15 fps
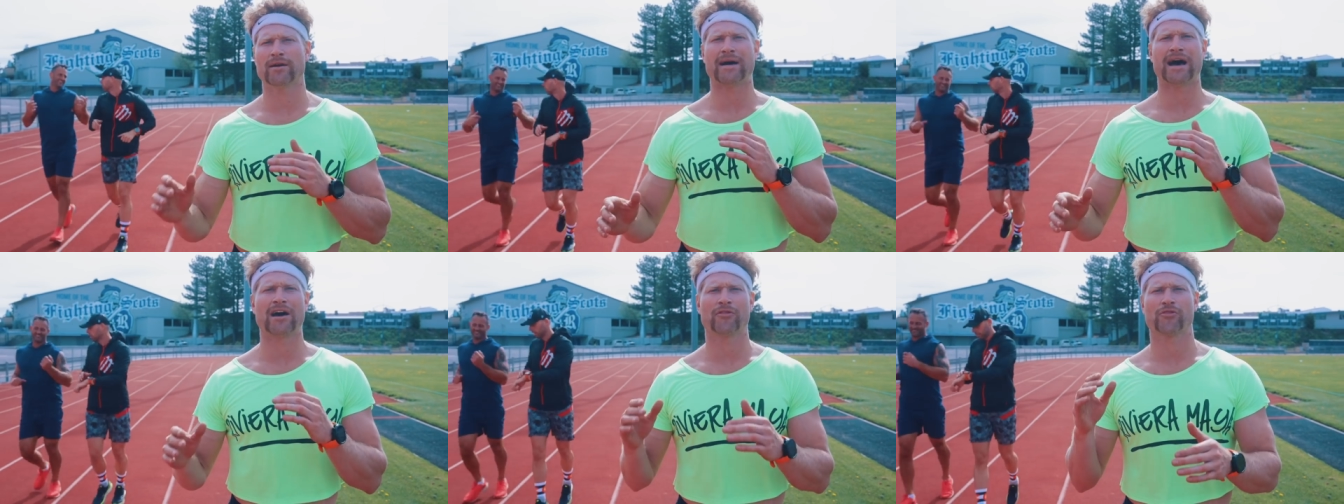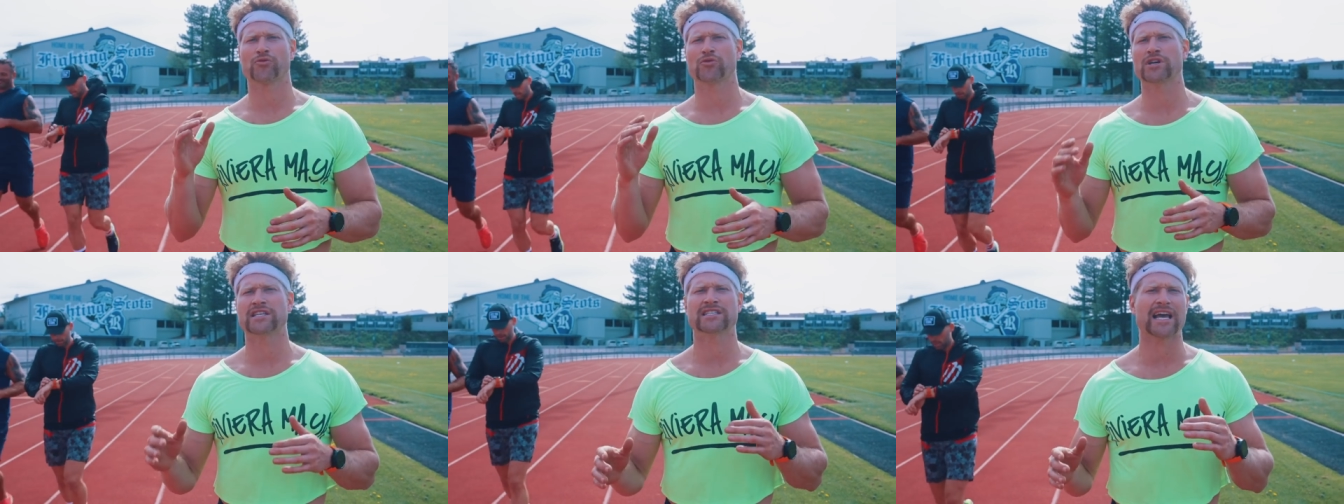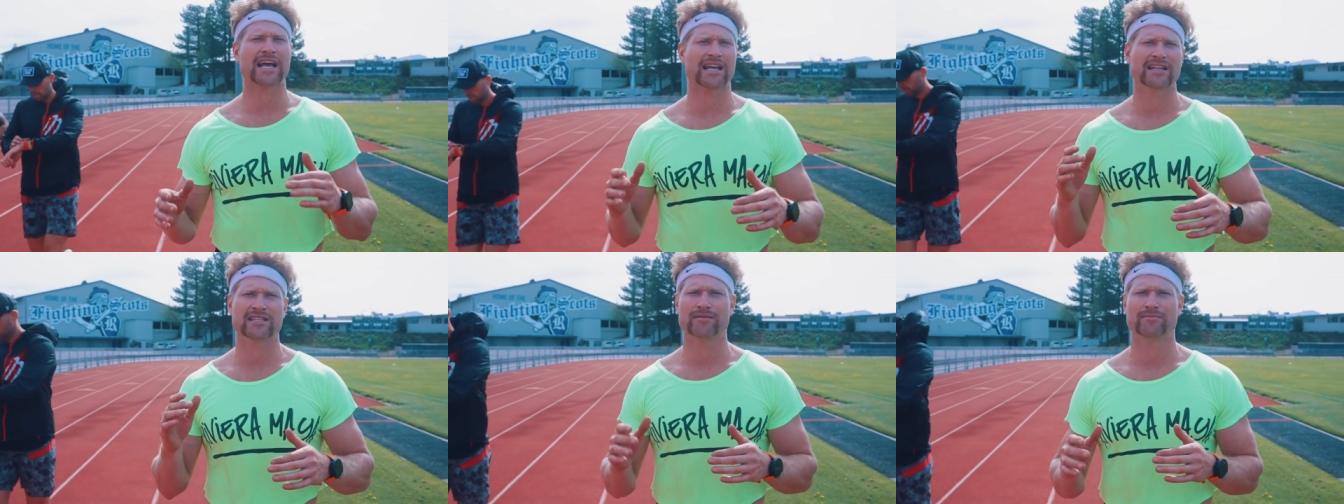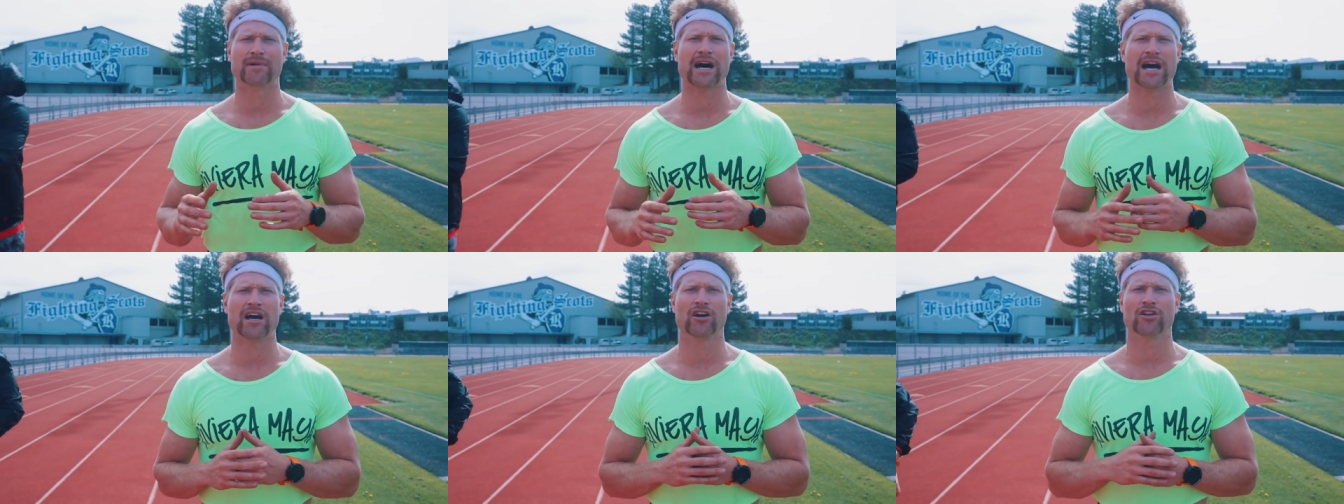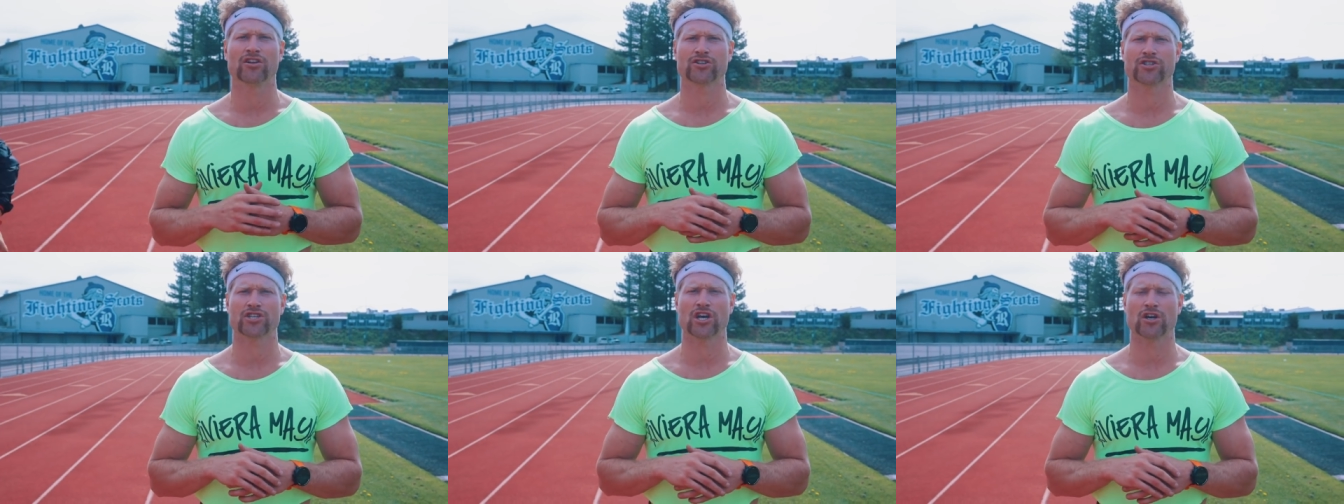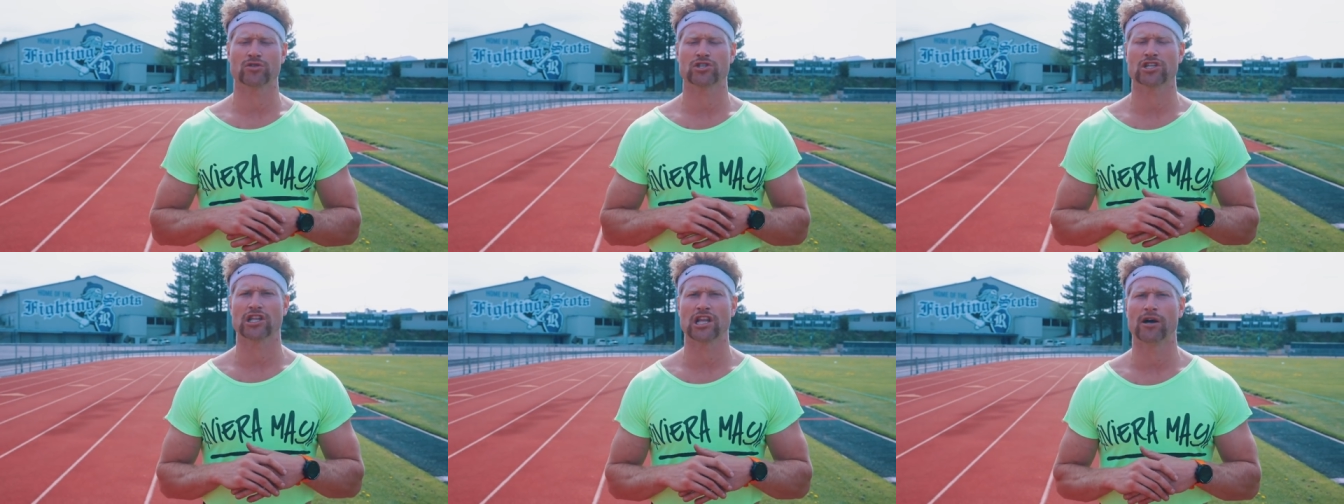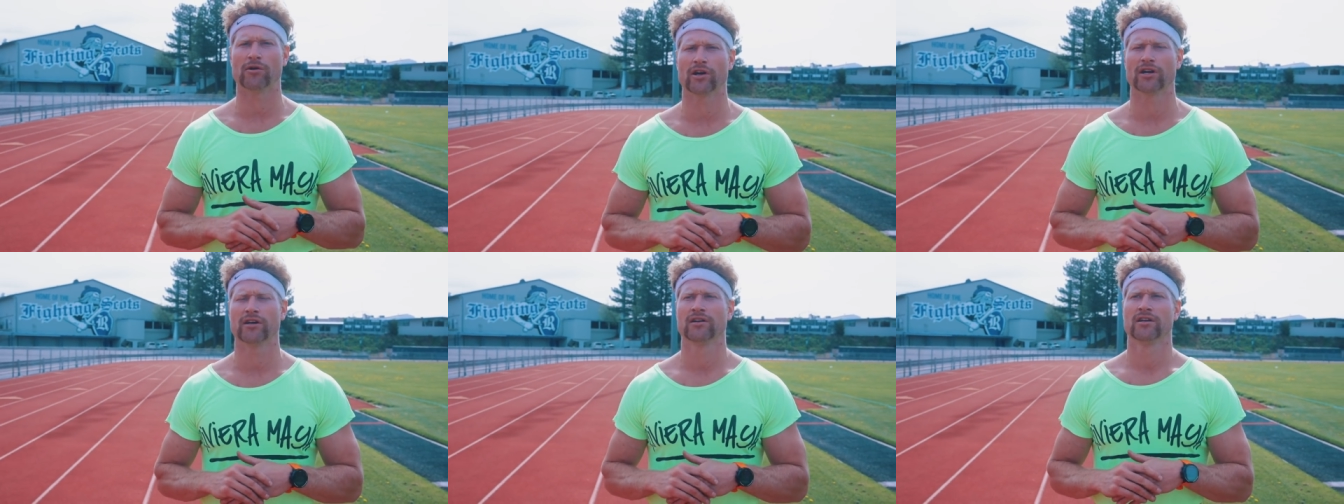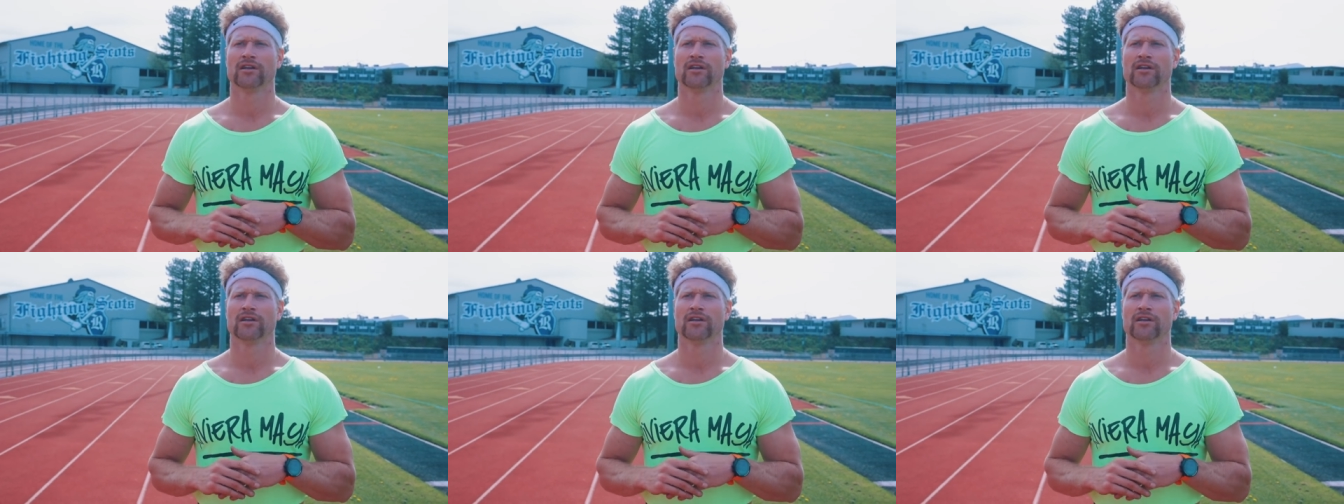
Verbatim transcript: about three seconds a mile or so slower